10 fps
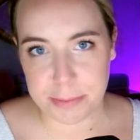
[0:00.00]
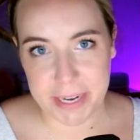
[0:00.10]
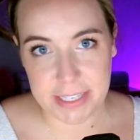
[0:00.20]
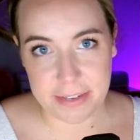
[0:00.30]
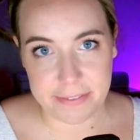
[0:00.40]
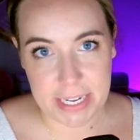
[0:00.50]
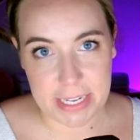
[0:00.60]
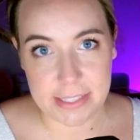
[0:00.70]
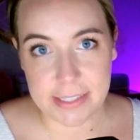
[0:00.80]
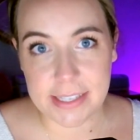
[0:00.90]

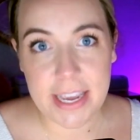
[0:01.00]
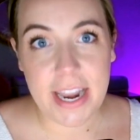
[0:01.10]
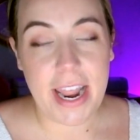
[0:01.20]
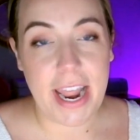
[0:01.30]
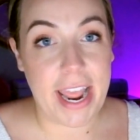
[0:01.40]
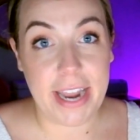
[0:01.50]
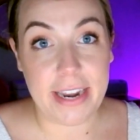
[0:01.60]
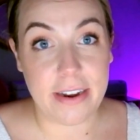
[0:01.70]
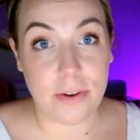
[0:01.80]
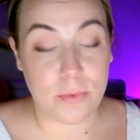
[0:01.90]
activities.
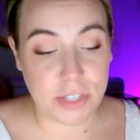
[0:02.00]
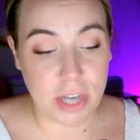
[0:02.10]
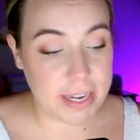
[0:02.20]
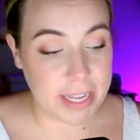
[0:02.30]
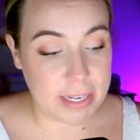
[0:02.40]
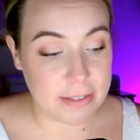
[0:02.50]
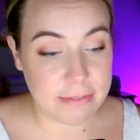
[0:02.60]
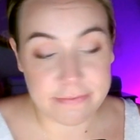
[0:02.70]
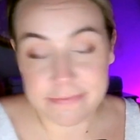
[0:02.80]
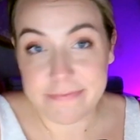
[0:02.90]
And we're talking
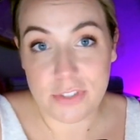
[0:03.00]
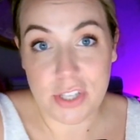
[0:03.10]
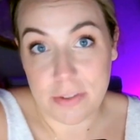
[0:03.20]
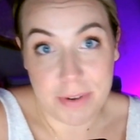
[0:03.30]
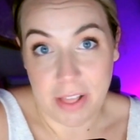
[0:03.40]
to the real